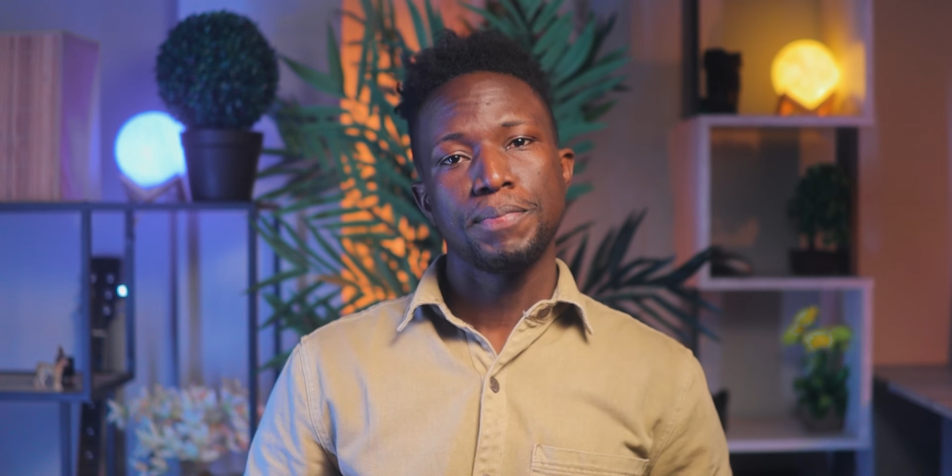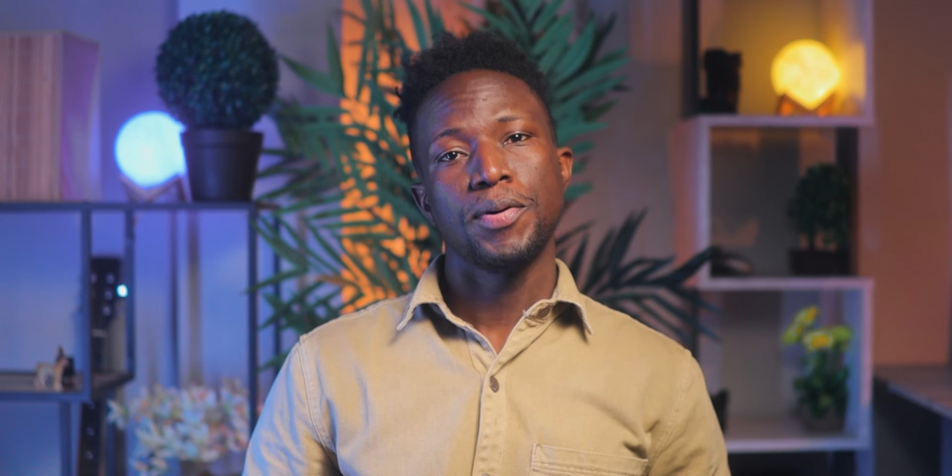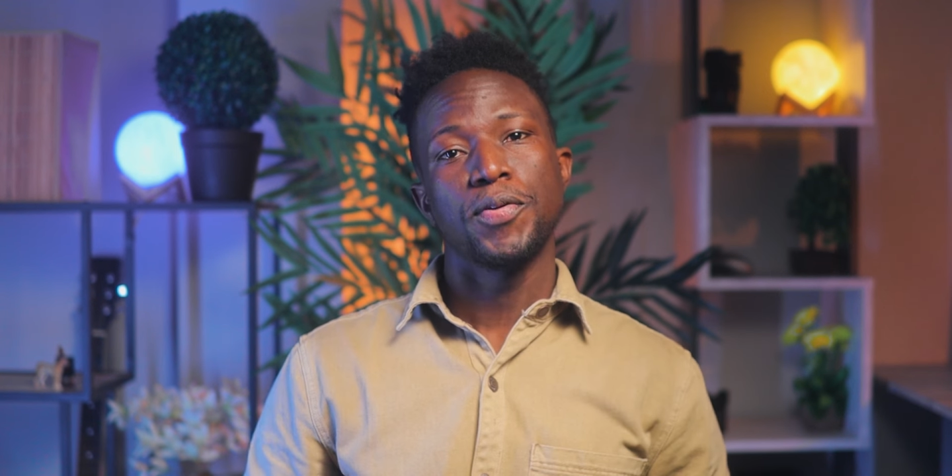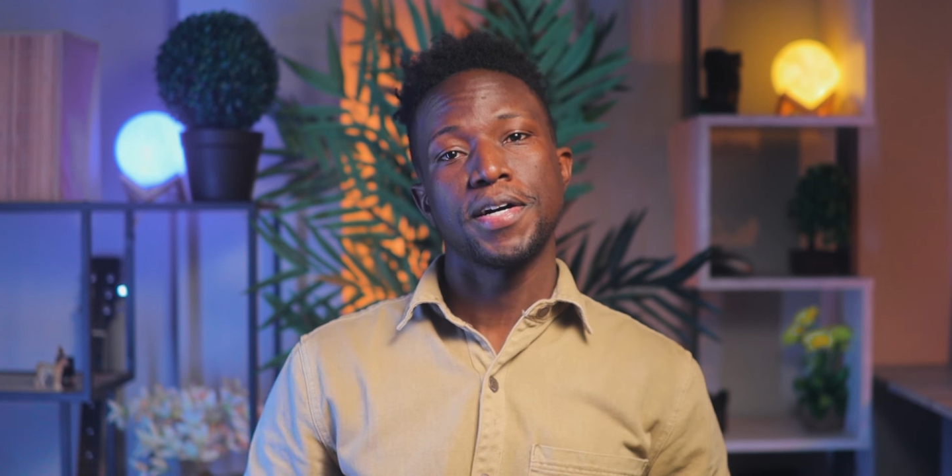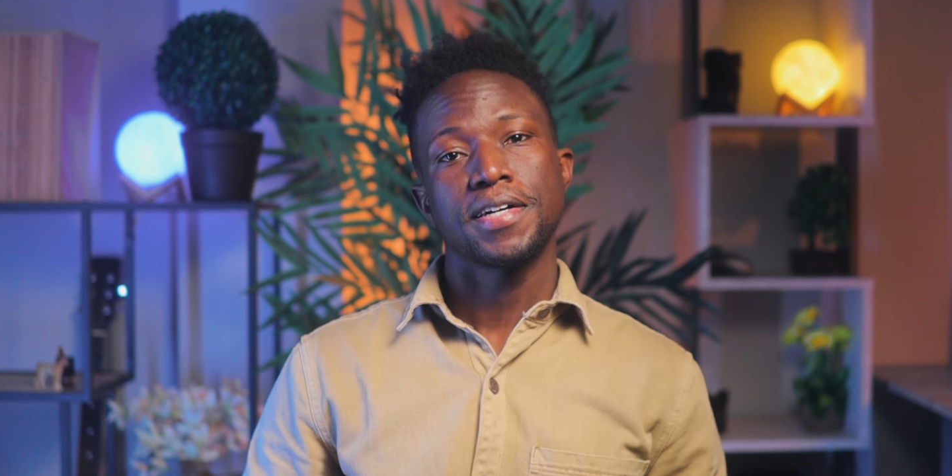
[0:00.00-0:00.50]

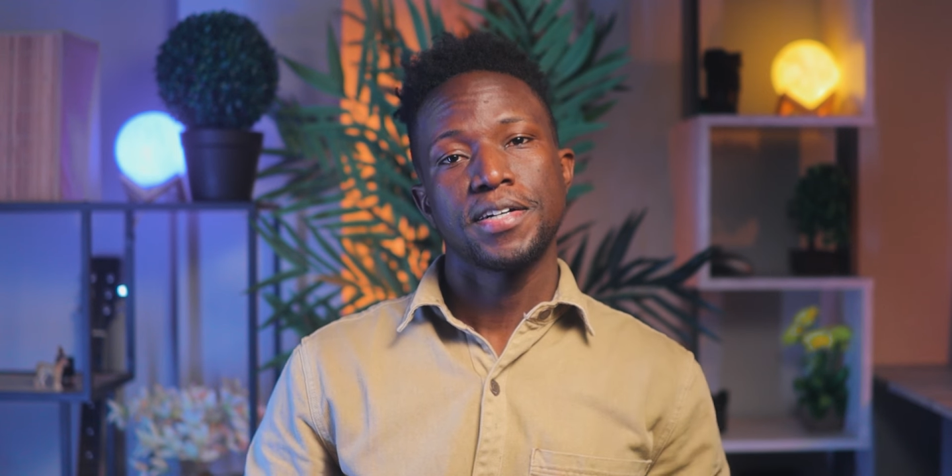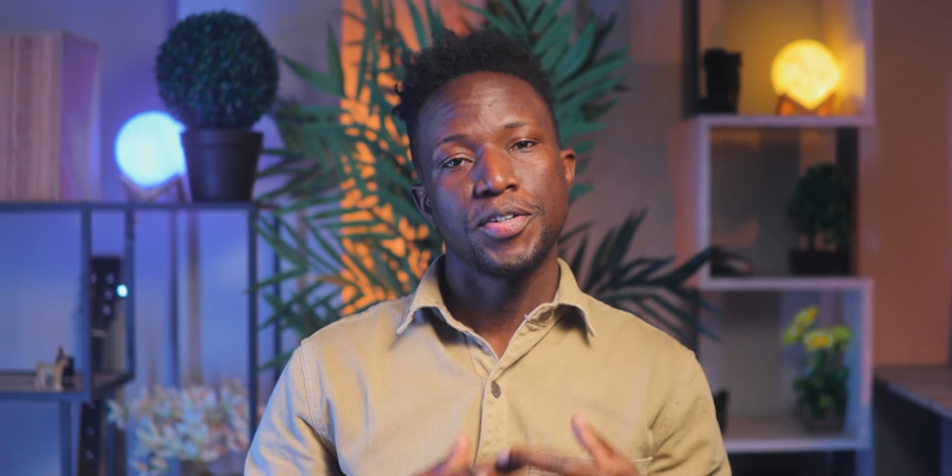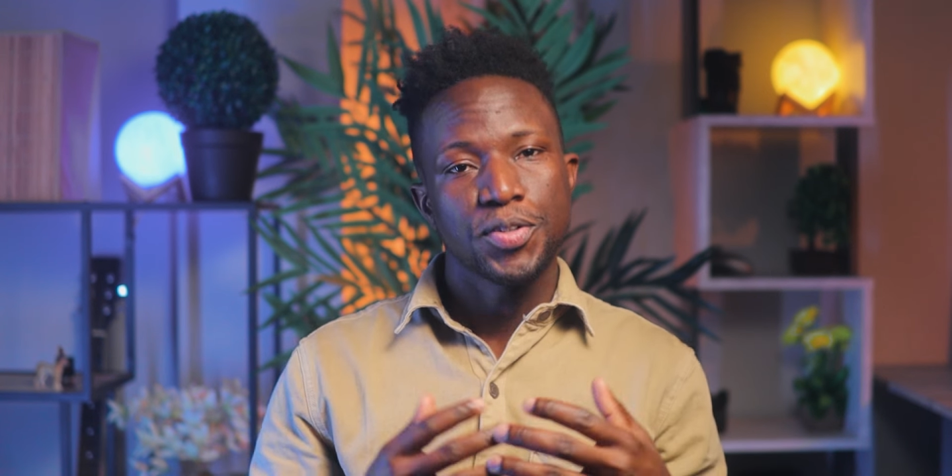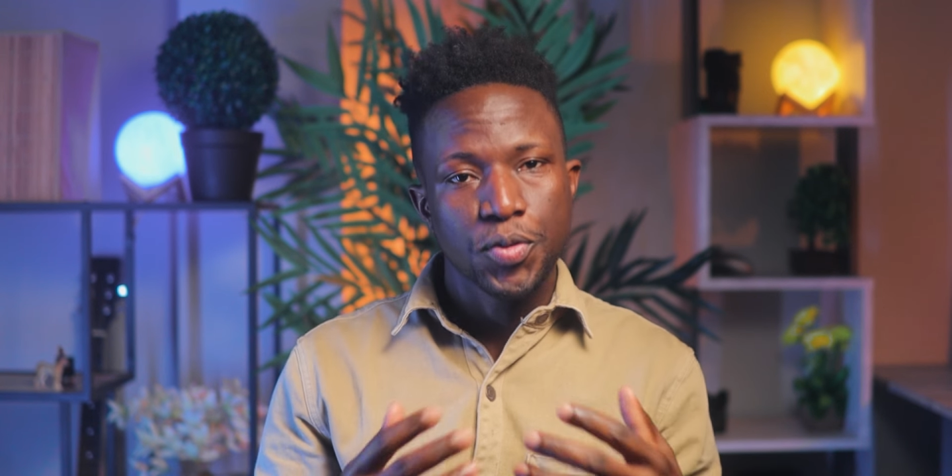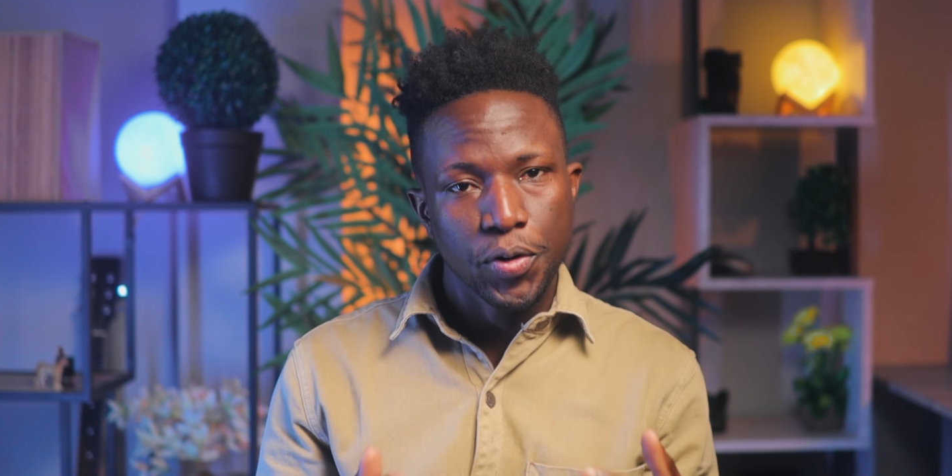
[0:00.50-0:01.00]
paperwork
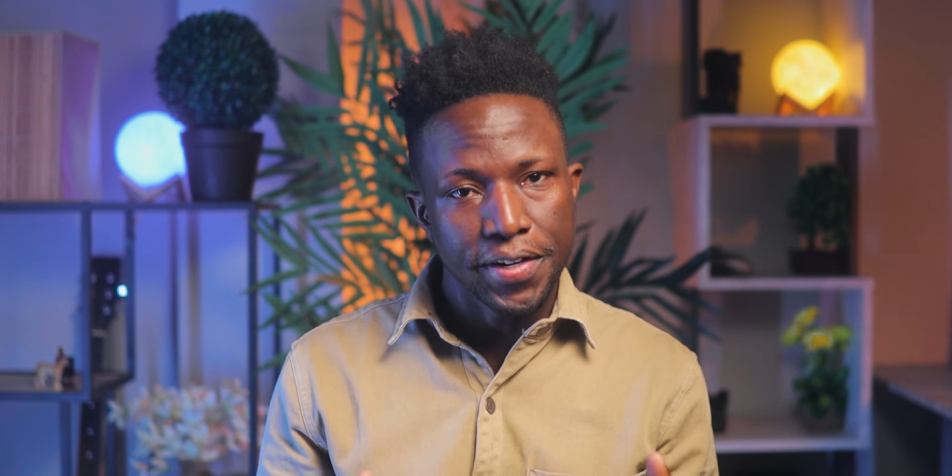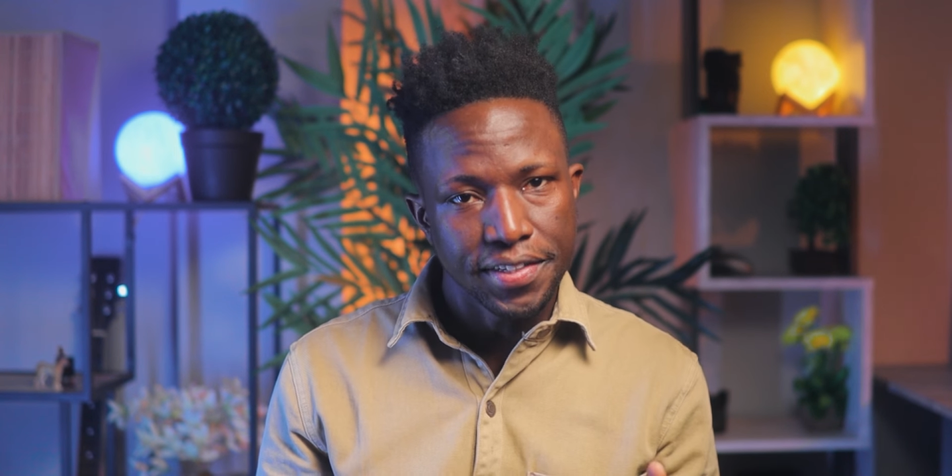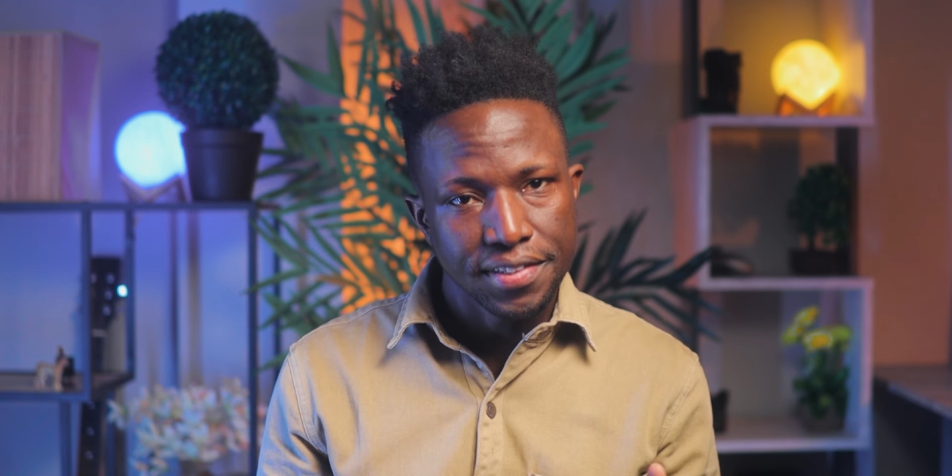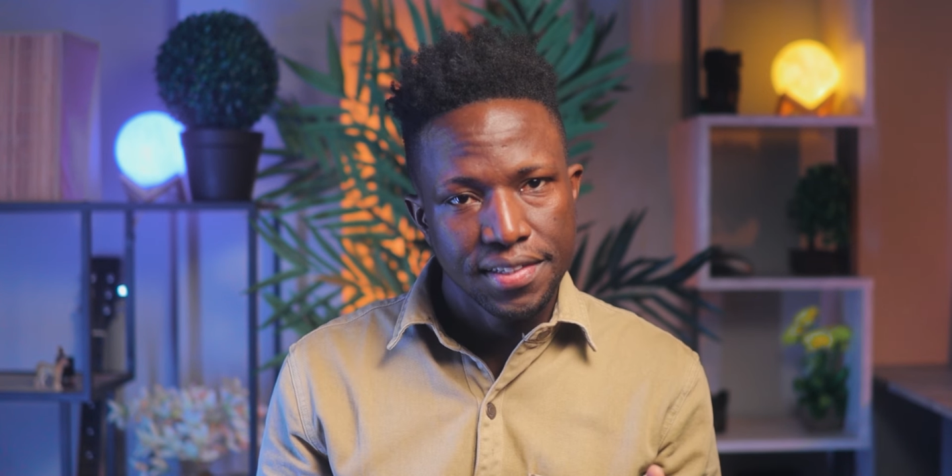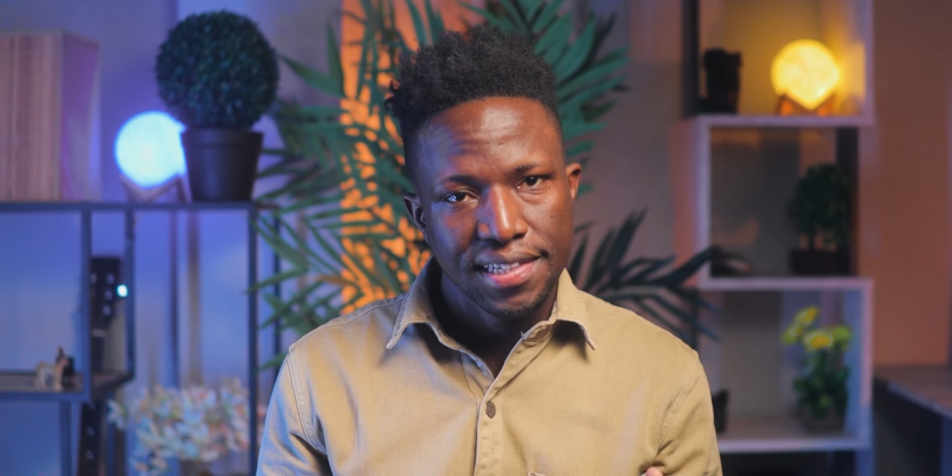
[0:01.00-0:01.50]

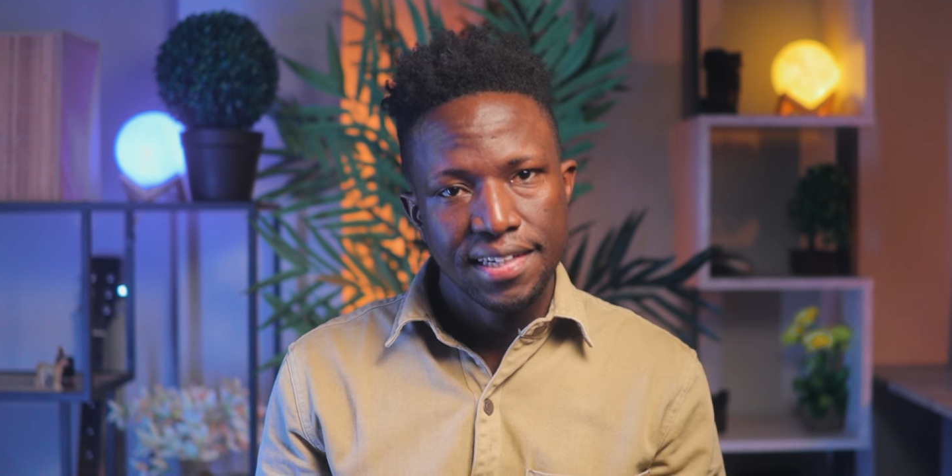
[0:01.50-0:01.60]
required